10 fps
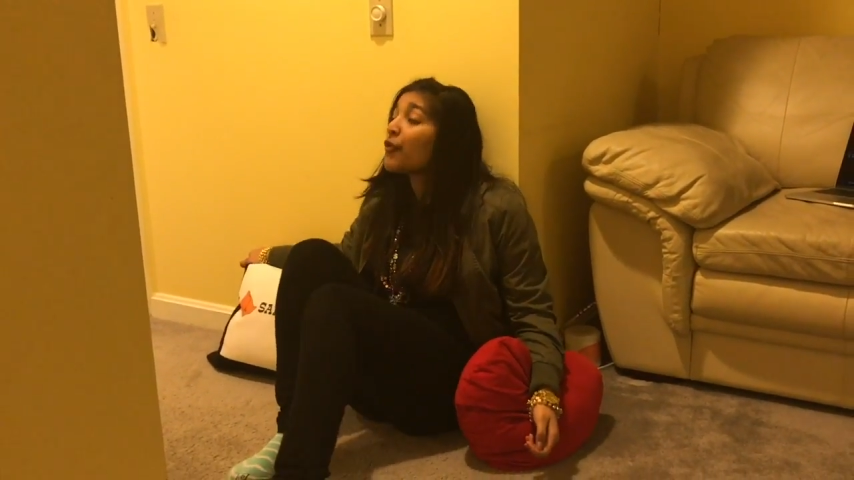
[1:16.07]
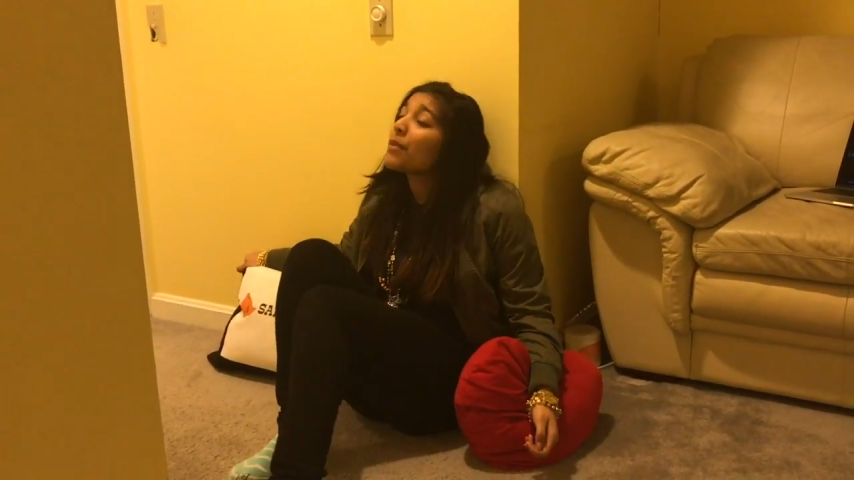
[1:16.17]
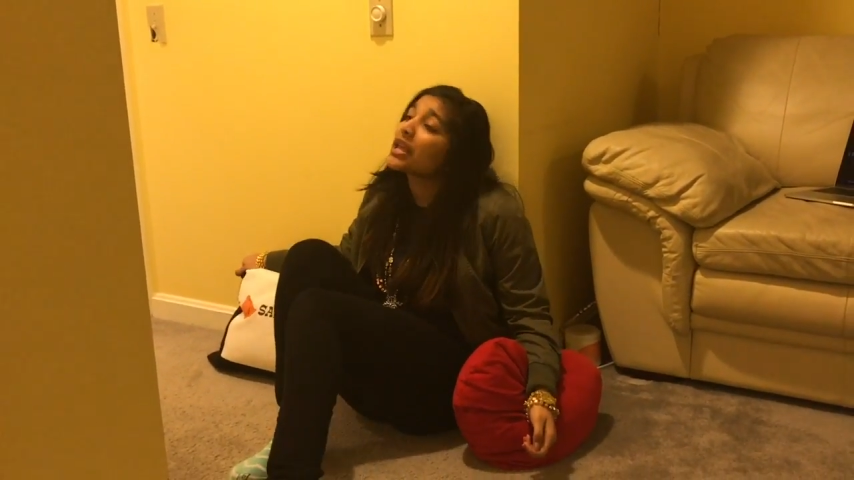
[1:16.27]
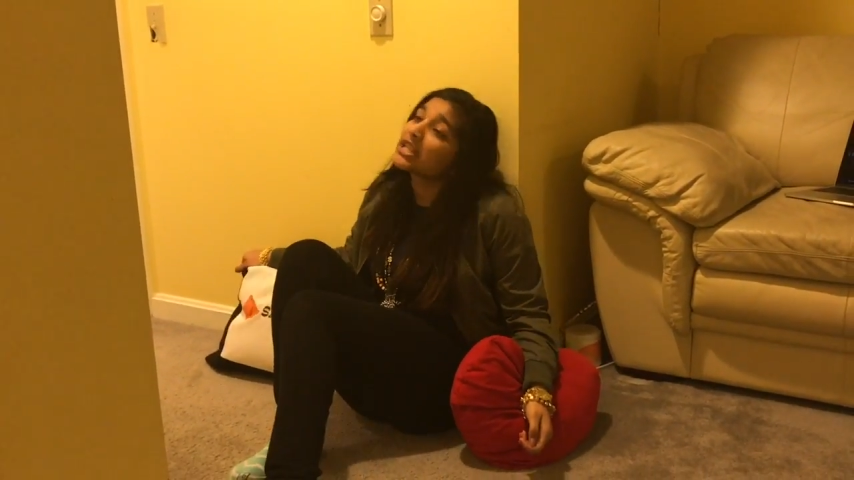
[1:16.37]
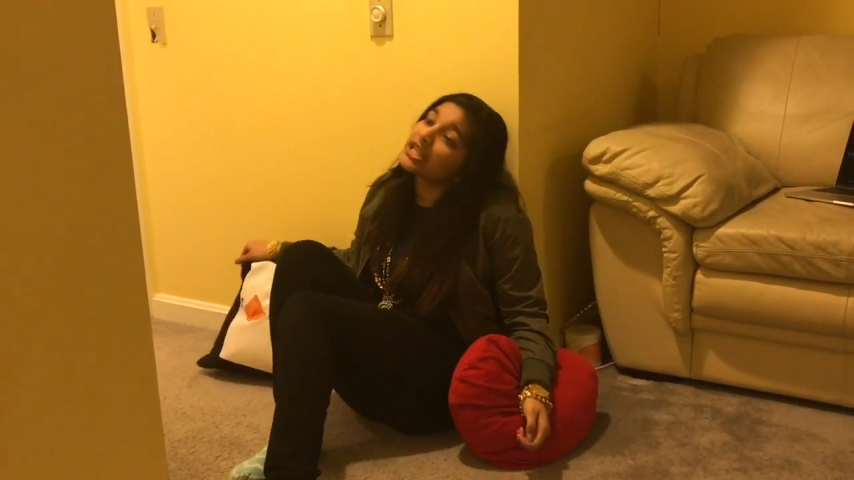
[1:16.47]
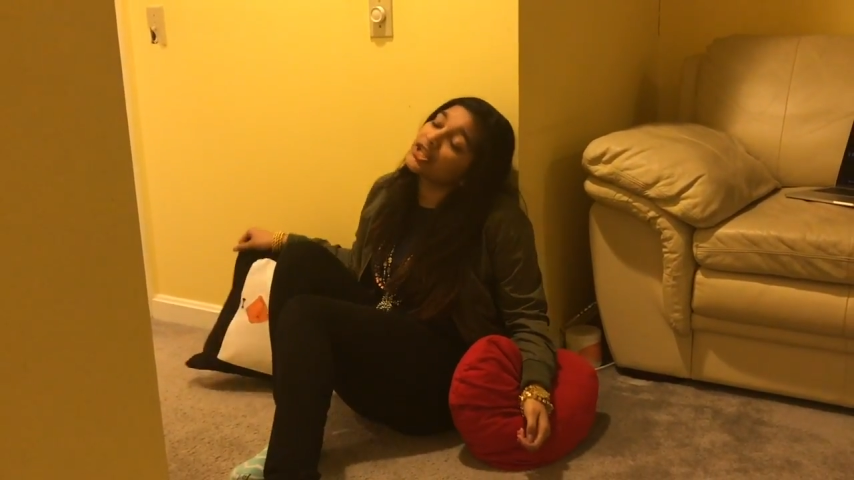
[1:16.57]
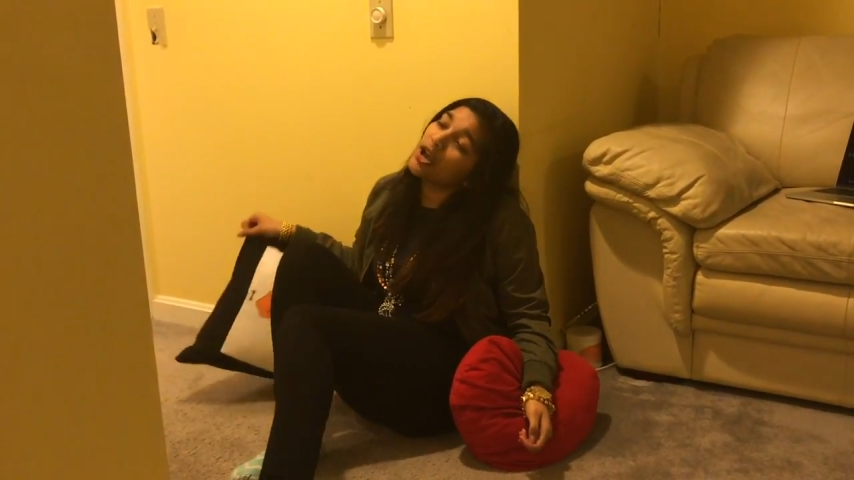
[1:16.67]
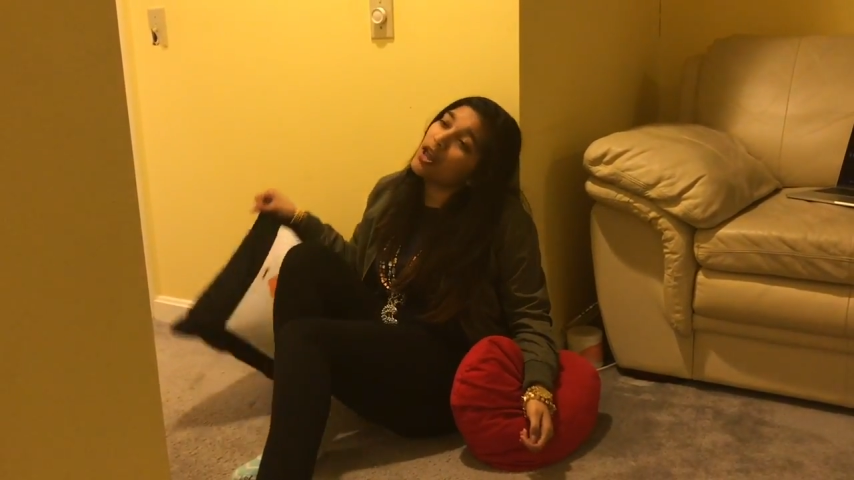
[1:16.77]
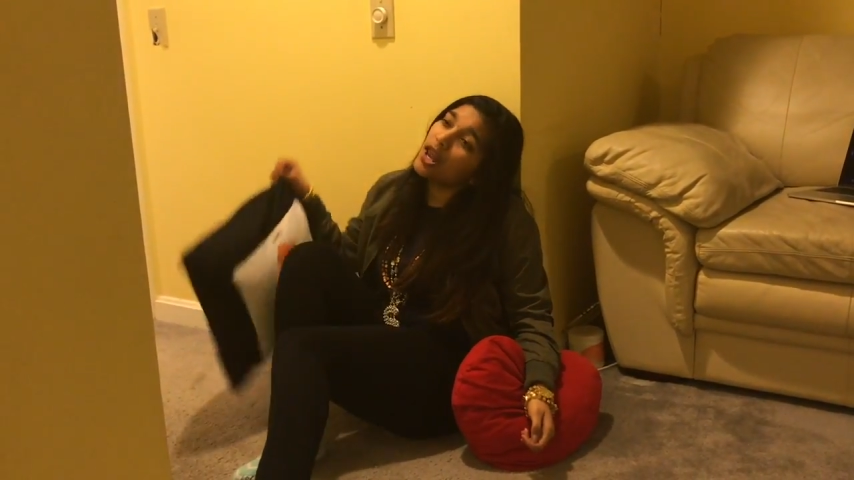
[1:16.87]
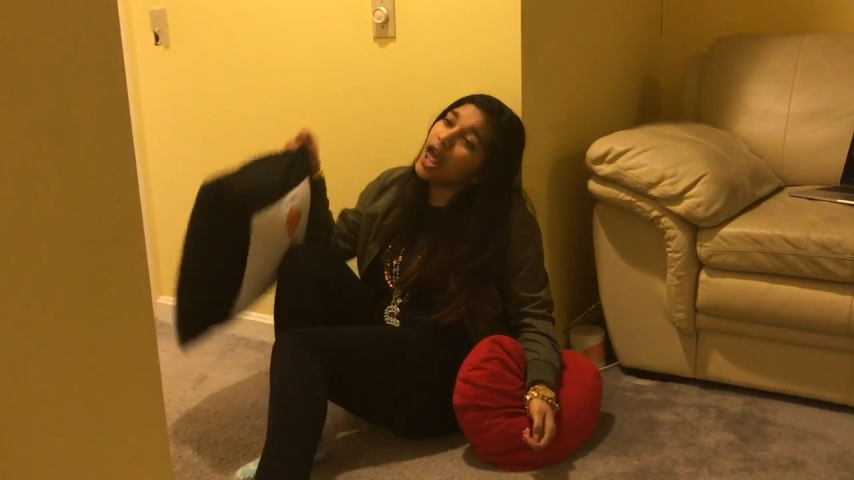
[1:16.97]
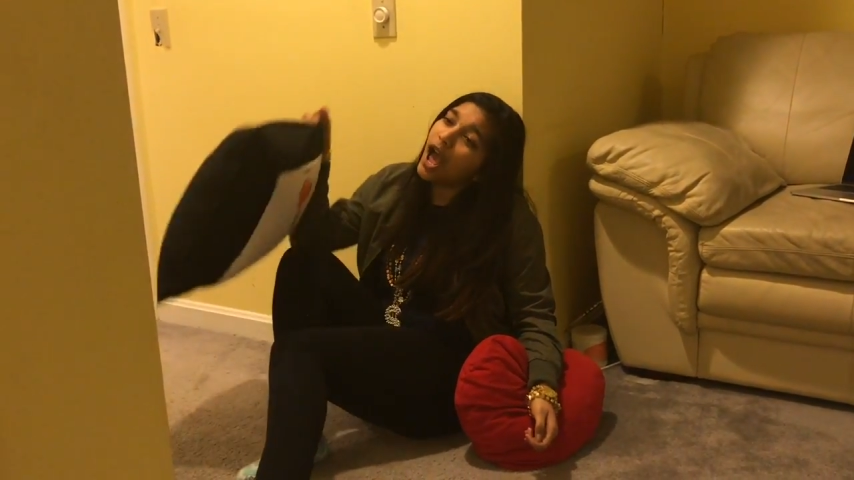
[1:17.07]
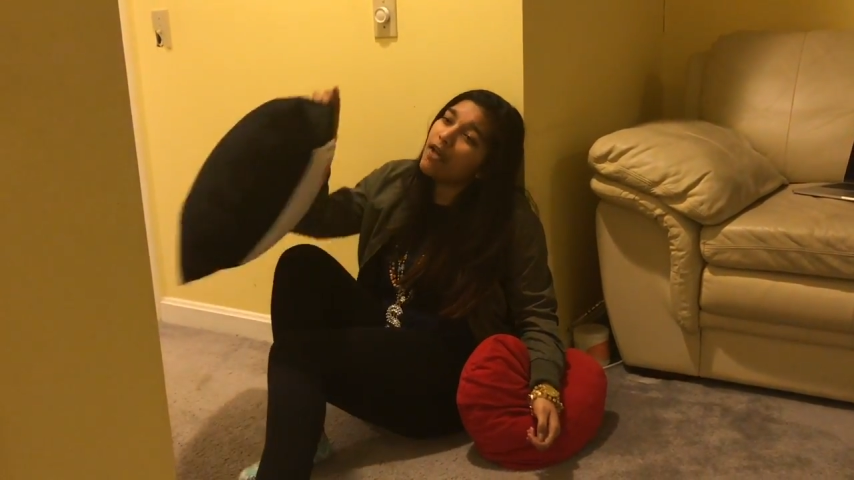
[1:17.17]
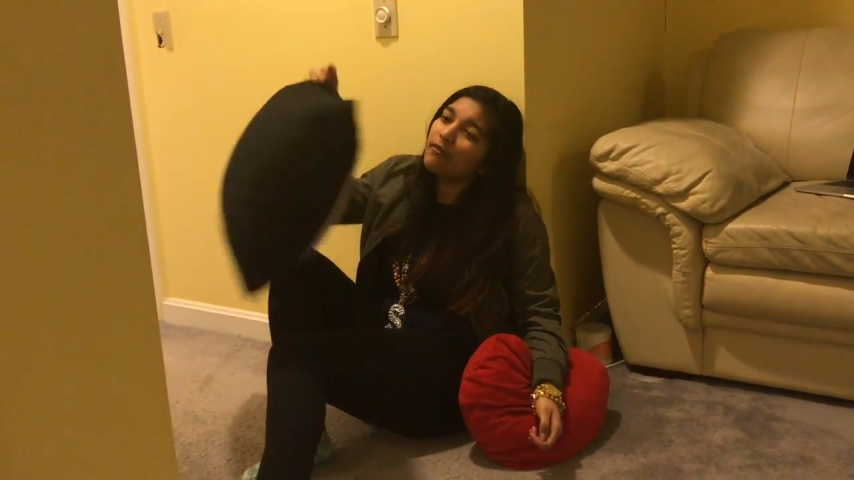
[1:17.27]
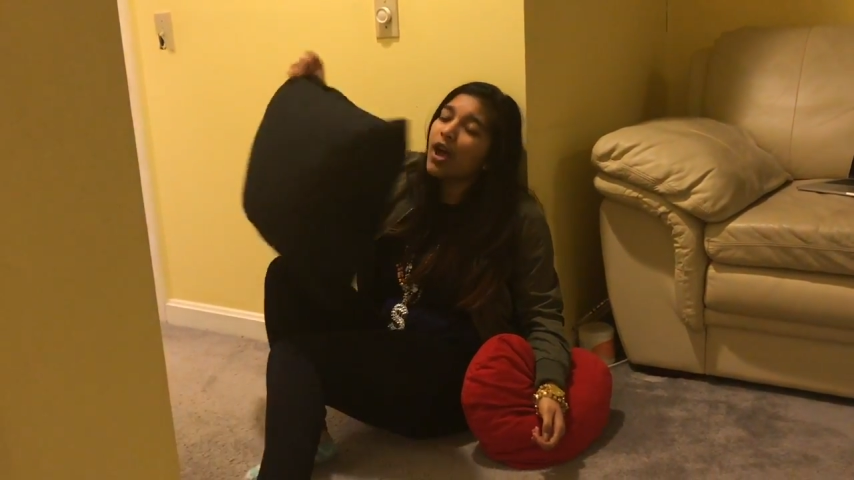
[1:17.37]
romantic, still alive.